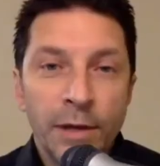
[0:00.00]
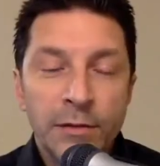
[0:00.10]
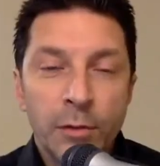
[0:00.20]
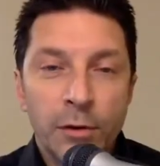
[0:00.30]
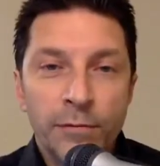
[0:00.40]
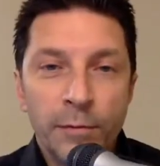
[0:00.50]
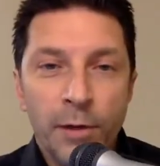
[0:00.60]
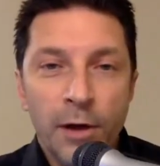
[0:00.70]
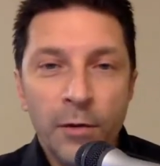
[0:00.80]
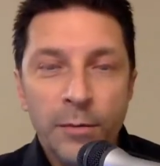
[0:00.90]
Big 12
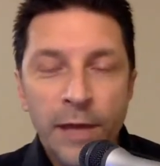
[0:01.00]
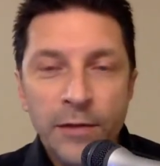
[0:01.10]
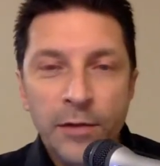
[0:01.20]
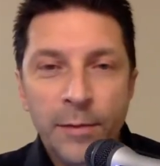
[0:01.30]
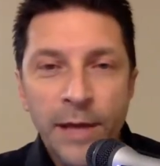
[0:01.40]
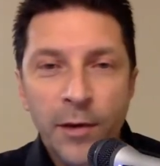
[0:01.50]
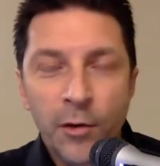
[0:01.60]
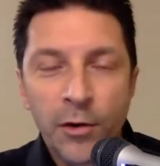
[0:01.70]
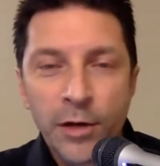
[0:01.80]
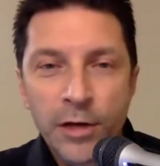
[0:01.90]
football with Patrick
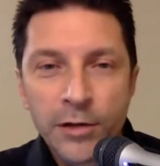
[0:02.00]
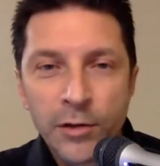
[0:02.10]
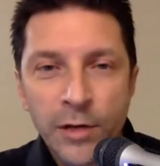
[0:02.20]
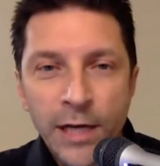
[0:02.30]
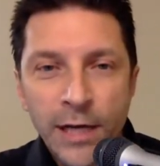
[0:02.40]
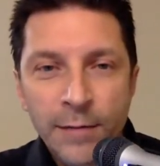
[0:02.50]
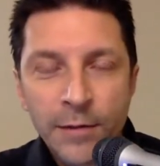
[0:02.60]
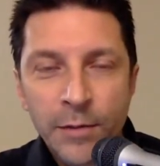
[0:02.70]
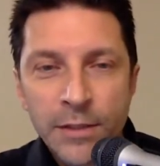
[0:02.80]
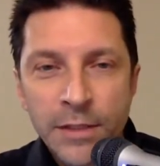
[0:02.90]
Mayhorn. You can join him and
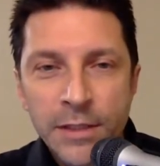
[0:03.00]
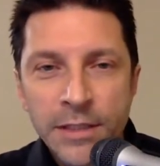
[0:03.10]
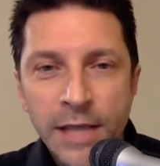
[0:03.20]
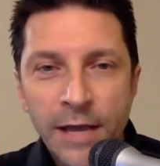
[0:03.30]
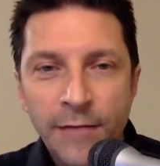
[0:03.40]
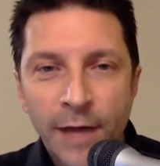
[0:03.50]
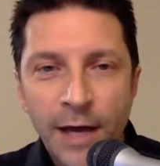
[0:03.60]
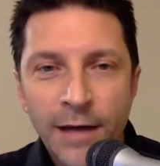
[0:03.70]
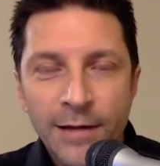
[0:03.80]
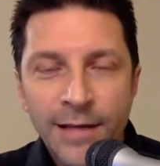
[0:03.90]
the rest of the staff
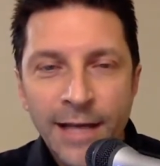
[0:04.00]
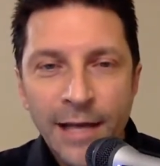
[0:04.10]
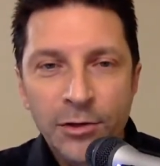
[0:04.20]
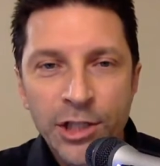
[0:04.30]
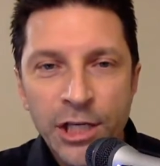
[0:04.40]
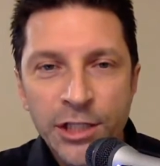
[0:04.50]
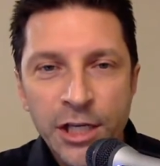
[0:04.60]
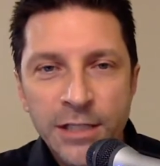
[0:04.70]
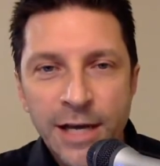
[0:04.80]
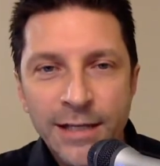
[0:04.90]
on the
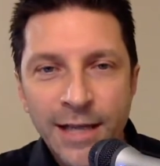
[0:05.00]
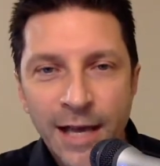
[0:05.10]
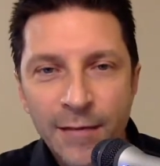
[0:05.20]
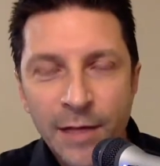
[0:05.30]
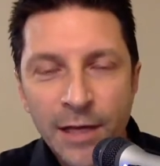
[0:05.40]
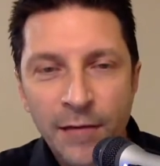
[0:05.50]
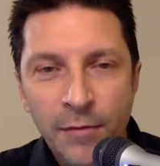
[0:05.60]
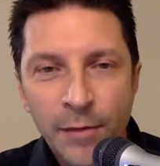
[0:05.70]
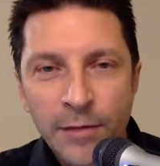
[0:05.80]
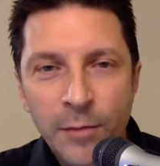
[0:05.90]
LGG.com. They
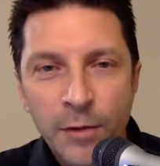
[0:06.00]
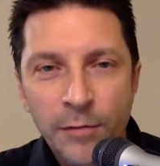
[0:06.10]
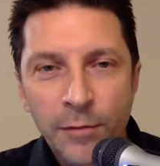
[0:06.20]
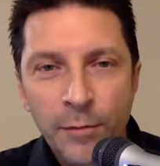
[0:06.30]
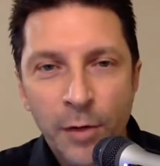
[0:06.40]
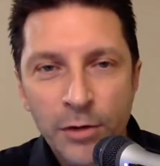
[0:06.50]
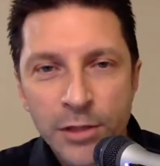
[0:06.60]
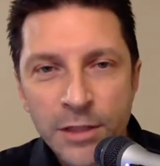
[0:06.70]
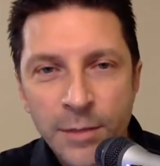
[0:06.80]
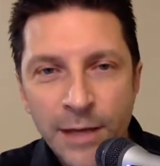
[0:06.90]
cover Big 12 football
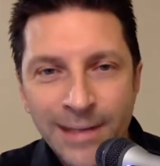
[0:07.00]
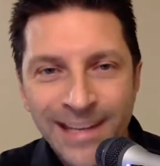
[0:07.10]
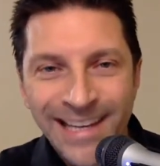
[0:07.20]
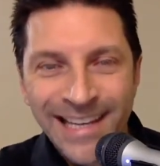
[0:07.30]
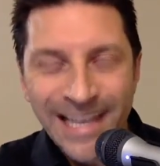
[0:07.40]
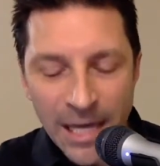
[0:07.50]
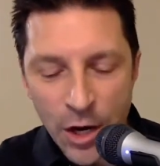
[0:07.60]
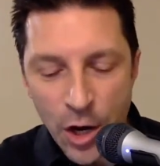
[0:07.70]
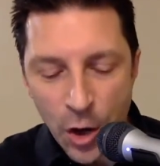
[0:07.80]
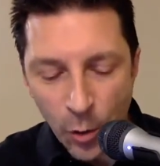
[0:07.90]
just about like
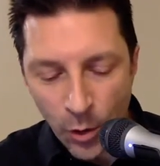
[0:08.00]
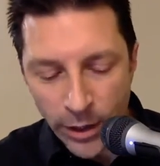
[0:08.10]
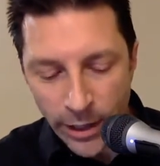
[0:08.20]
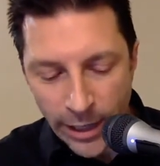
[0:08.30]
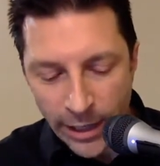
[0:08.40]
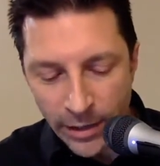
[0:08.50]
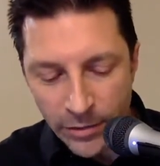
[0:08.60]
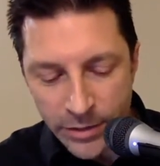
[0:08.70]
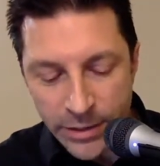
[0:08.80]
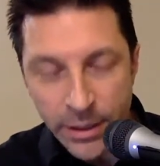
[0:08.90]
no one
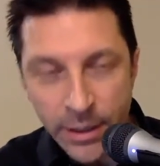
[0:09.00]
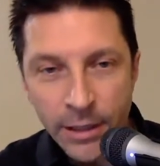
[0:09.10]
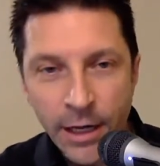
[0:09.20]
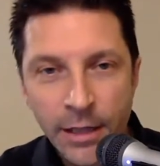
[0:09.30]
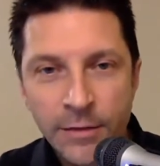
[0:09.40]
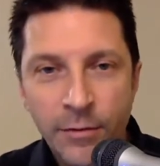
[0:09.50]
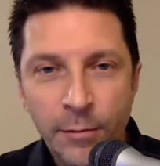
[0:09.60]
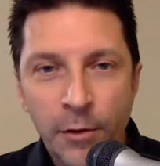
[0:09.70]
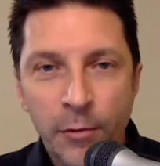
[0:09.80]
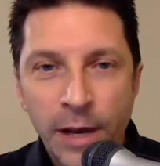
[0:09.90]
else. College
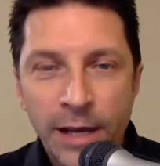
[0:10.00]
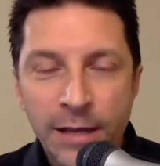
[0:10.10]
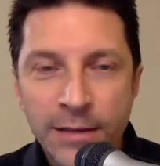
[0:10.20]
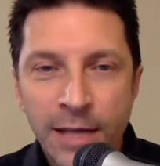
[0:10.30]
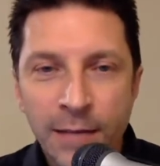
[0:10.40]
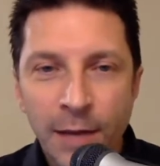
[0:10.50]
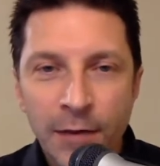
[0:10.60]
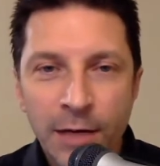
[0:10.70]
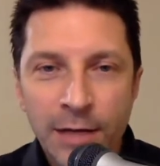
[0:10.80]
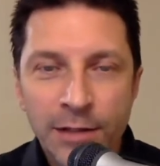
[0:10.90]
football rankings came
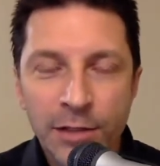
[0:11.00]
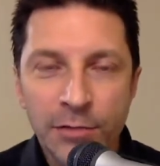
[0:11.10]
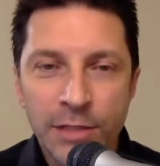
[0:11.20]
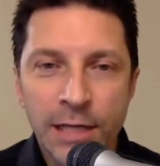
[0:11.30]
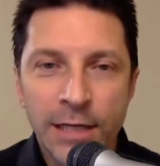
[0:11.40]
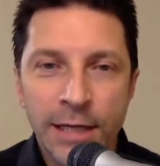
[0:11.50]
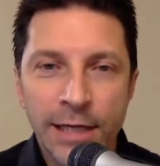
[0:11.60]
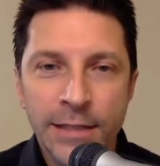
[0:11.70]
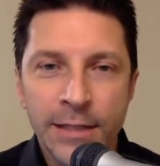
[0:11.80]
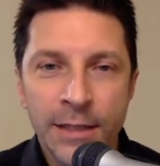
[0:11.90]
out on Tuesday
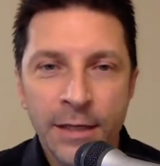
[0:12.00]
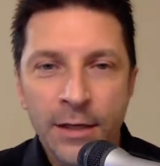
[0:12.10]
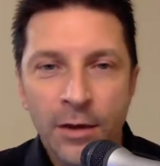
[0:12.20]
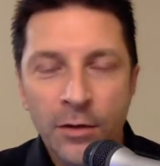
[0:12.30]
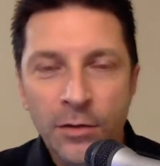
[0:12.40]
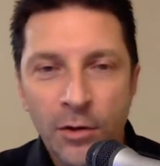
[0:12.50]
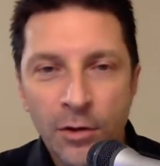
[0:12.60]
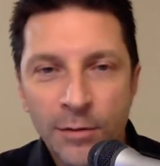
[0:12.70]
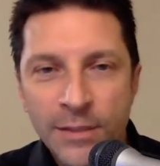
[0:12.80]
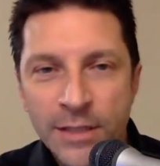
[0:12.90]
night.
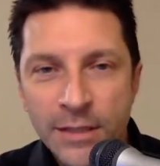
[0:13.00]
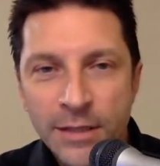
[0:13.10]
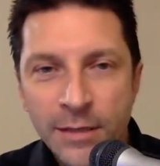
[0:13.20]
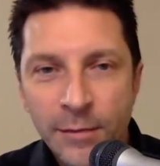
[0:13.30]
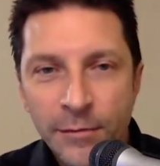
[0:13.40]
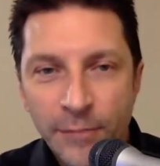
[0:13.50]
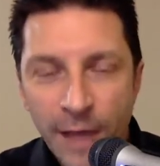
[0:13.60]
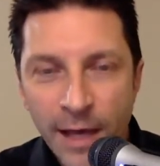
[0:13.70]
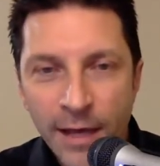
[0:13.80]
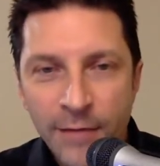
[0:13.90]
Oklahoma sits at number
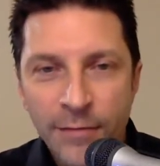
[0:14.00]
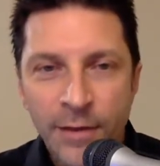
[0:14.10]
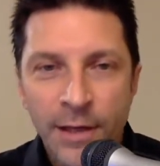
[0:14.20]
five.